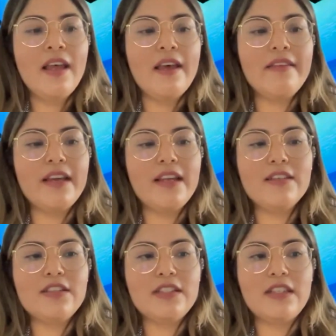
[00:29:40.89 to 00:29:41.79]
And
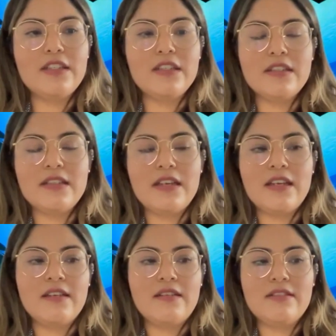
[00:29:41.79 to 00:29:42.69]
then she just
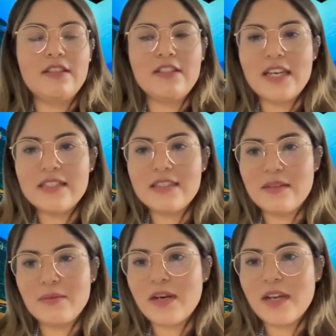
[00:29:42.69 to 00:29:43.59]
like
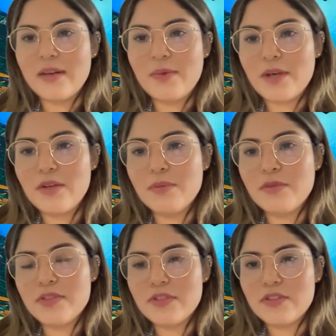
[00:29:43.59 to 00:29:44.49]
suggested, why don't you
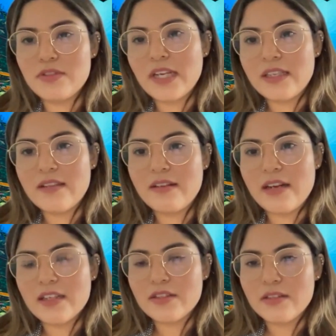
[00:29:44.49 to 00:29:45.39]
move to Australia? They're
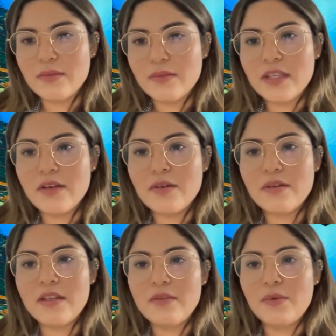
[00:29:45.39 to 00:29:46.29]
actually really
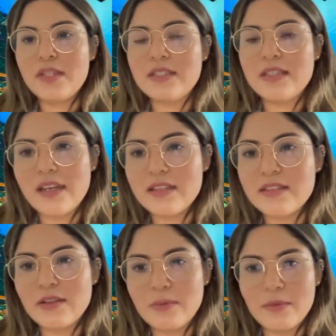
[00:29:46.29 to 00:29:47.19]
good with science
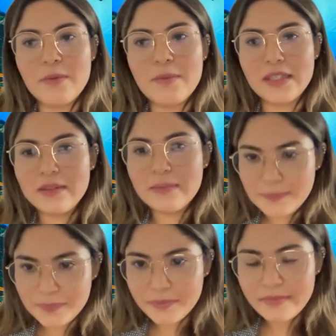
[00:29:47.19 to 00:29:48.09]
at the moment.
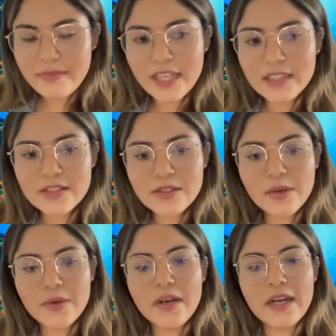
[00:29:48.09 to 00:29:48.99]
And
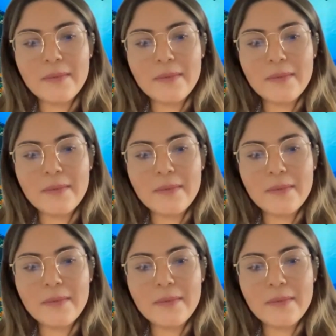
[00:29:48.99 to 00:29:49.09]
so